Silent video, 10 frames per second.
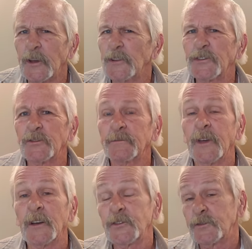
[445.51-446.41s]
That's,
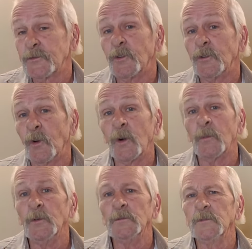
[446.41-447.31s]
that's your
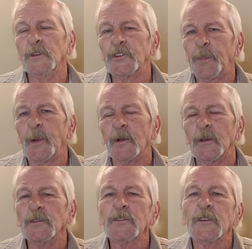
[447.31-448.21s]
normal
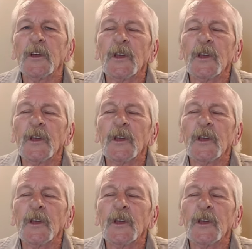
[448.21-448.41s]
experience.